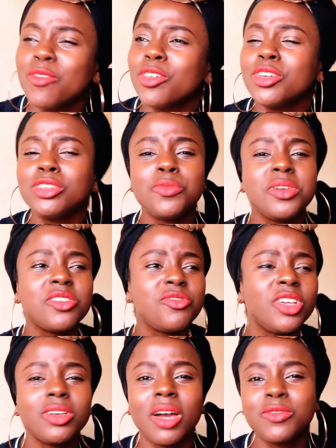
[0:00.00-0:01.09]
For you to be
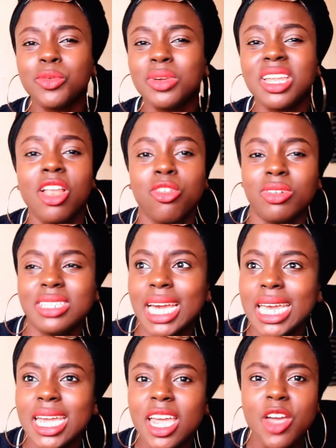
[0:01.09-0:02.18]
rich, you have to win a
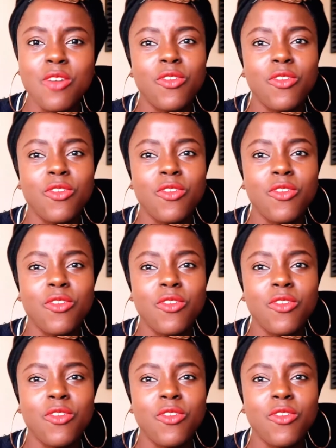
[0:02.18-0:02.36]
lottery.